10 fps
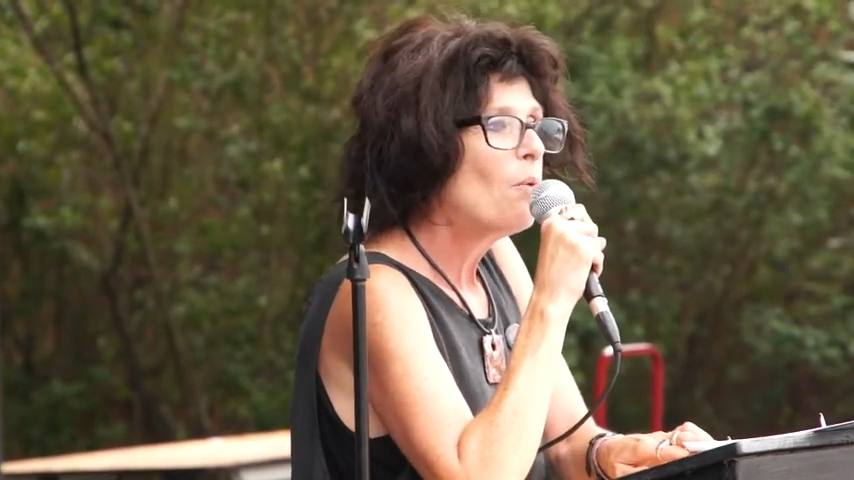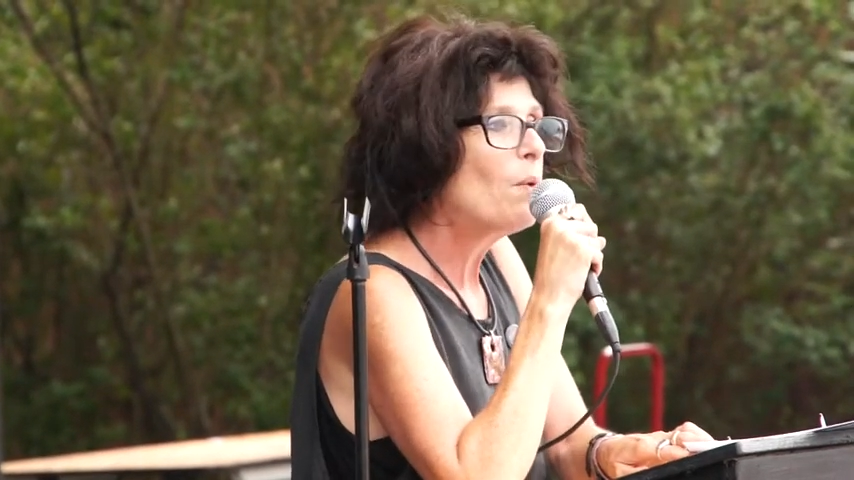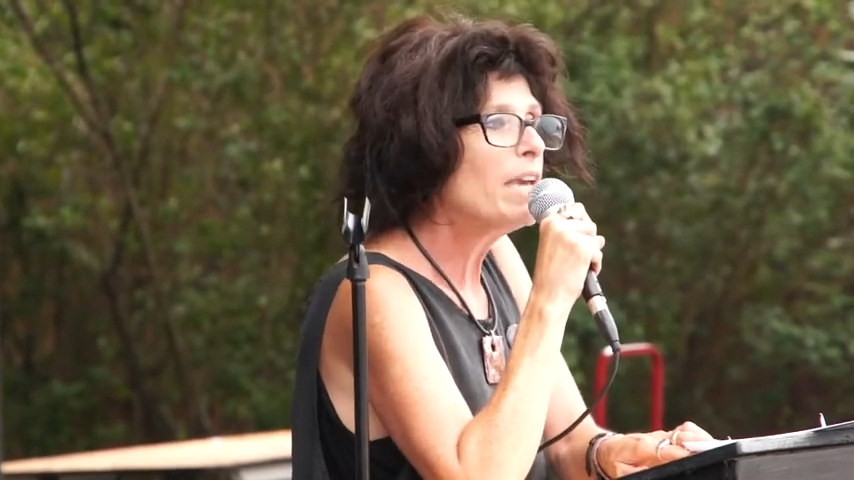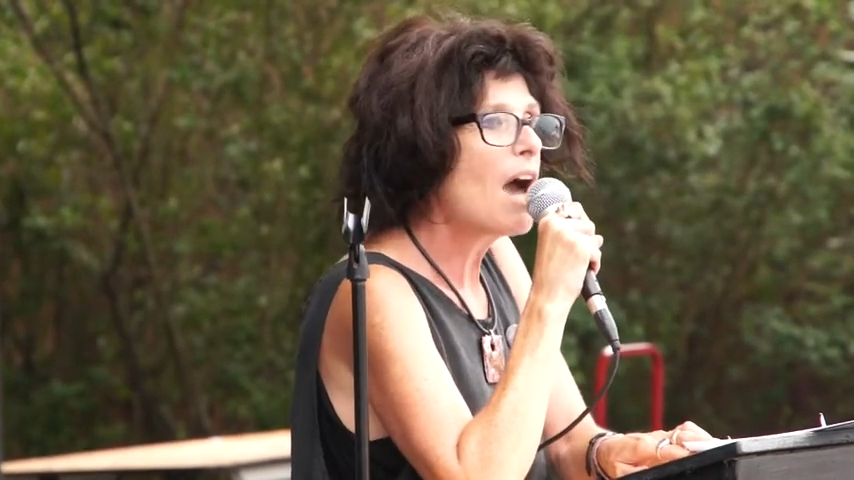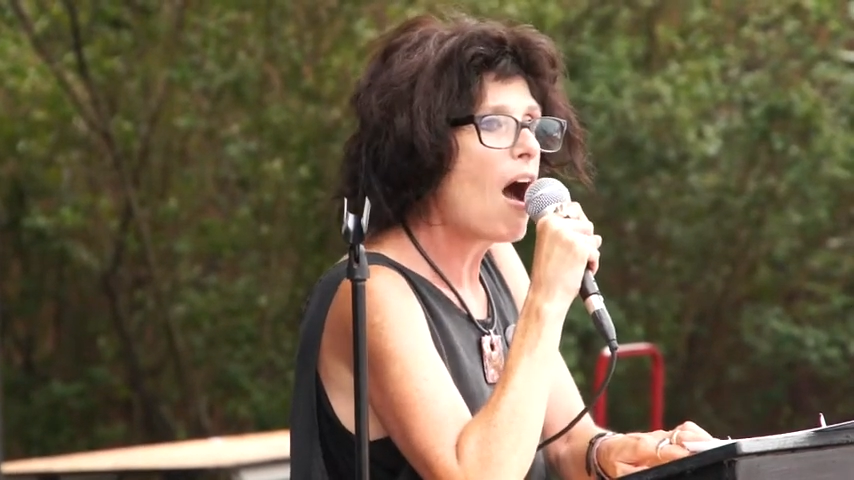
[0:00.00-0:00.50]

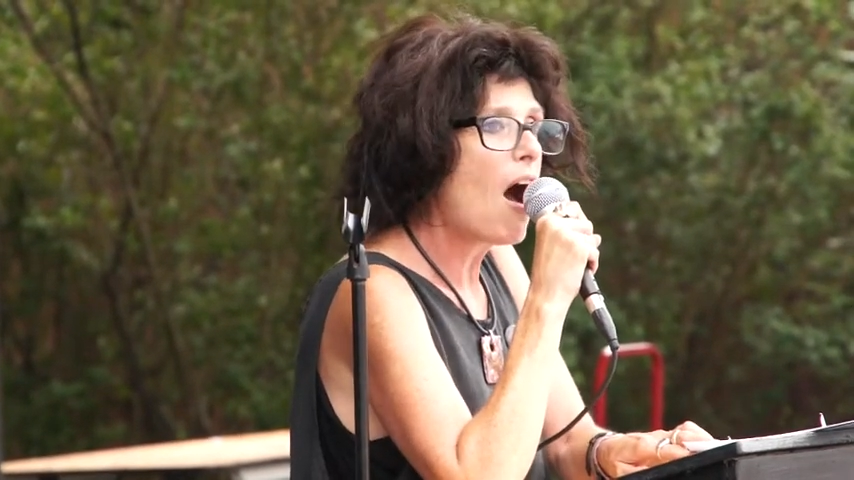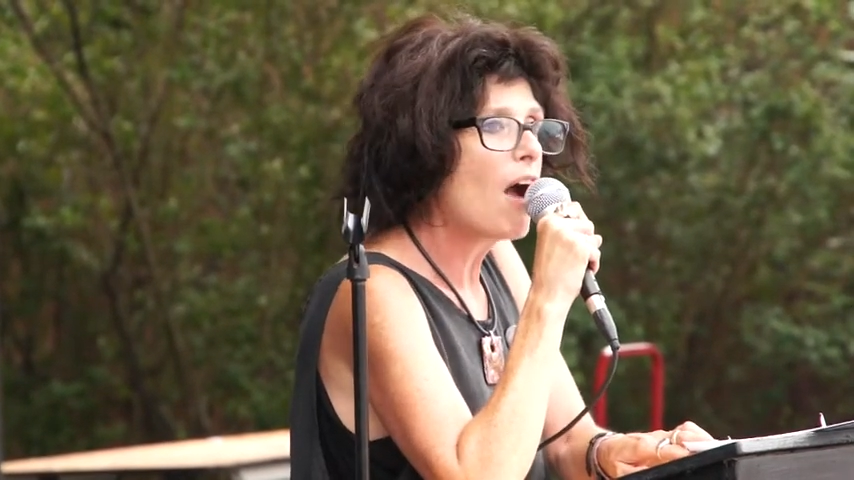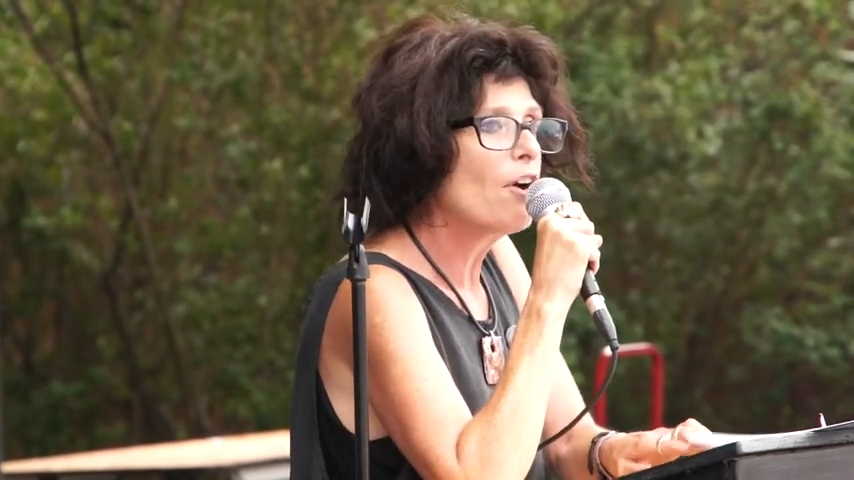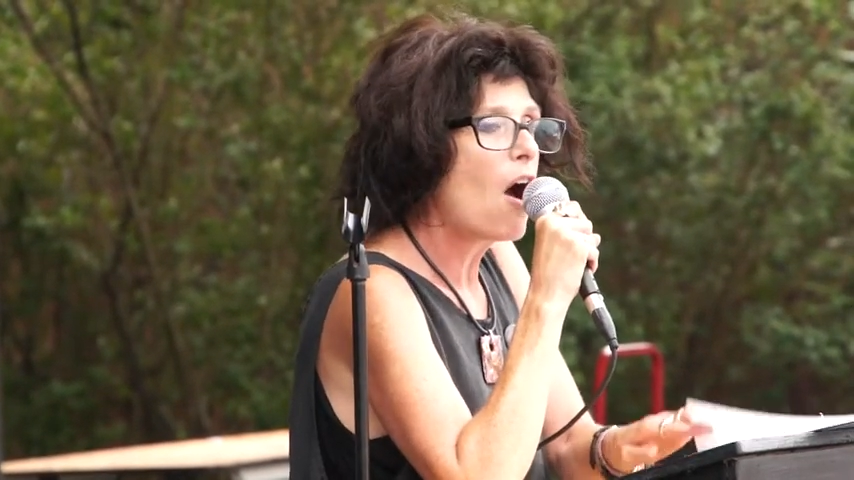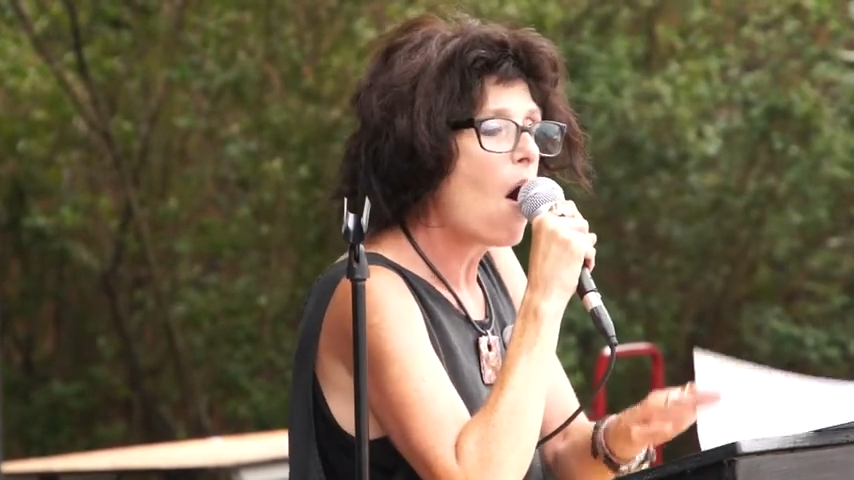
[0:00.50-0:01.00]
We
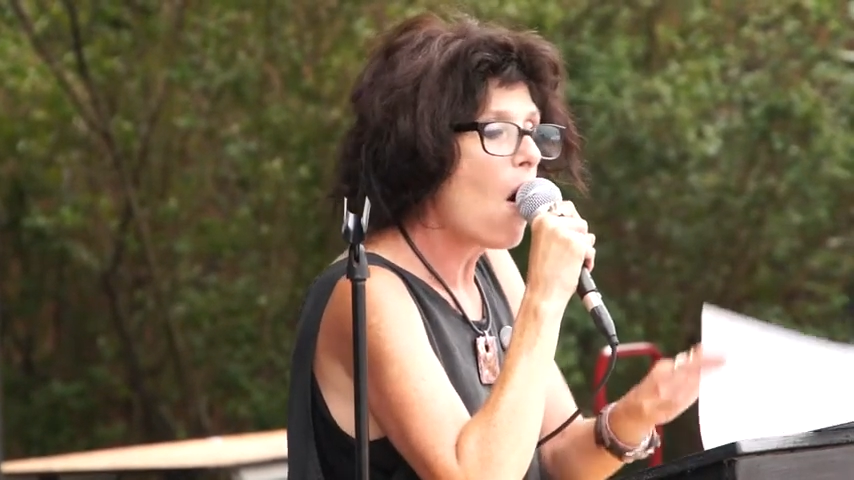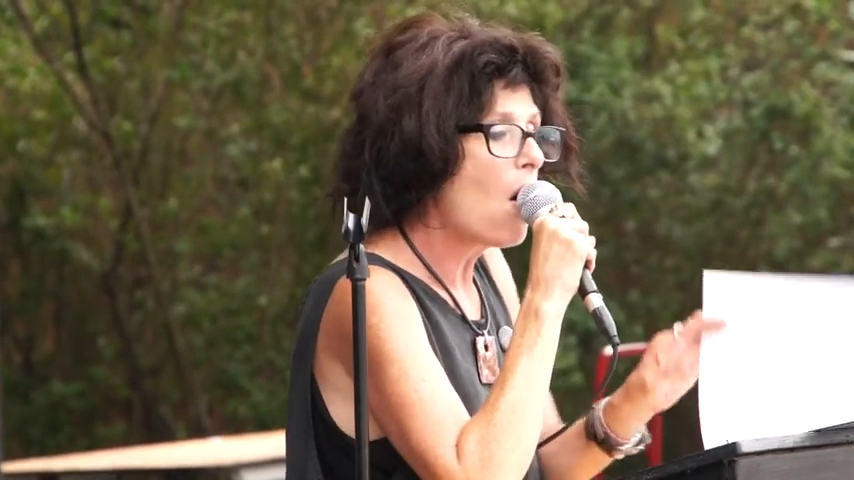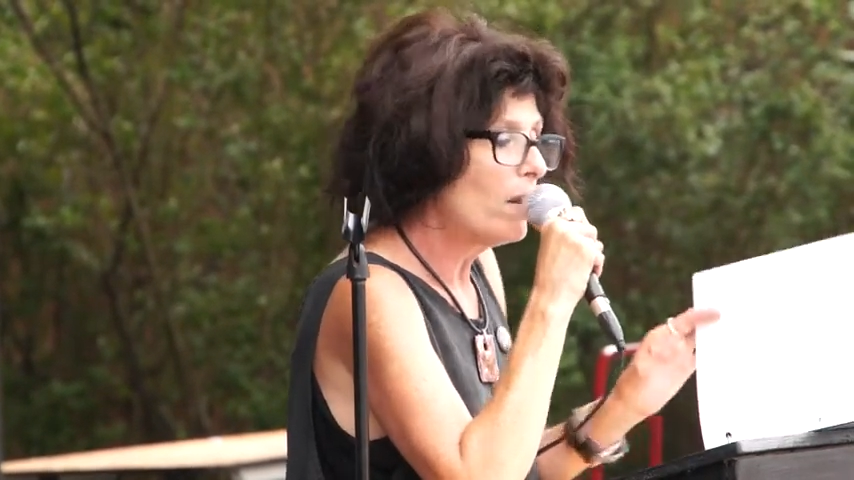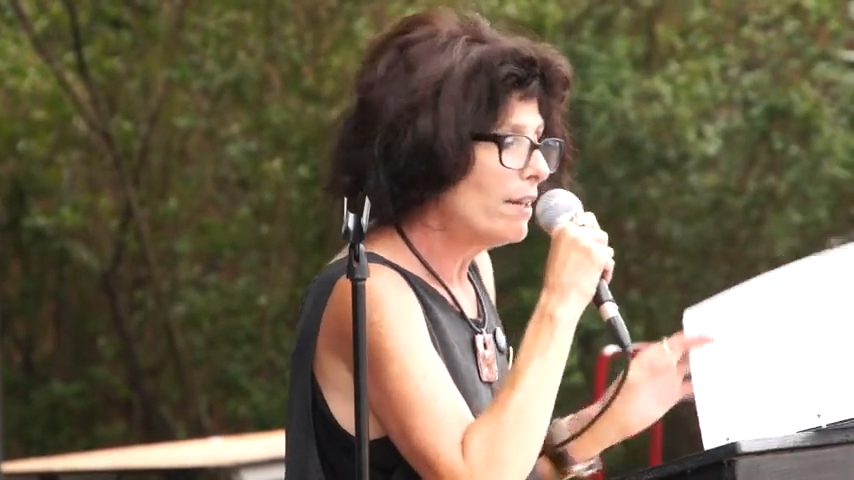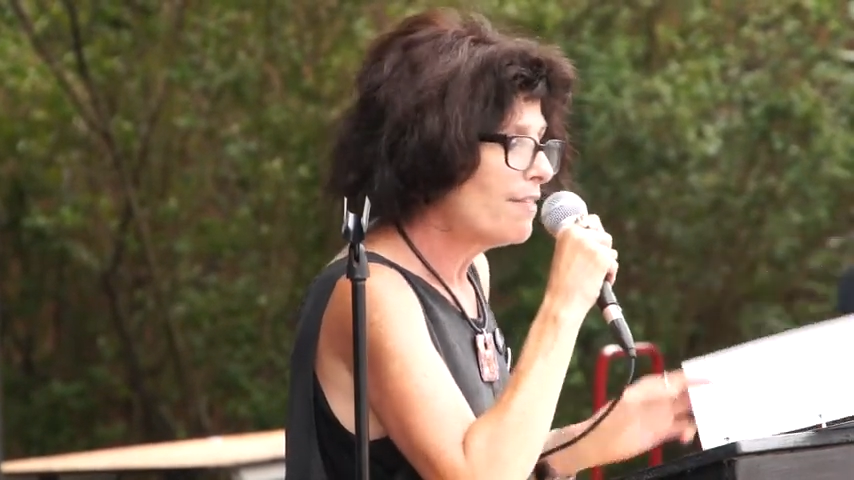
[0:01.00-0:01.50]
are all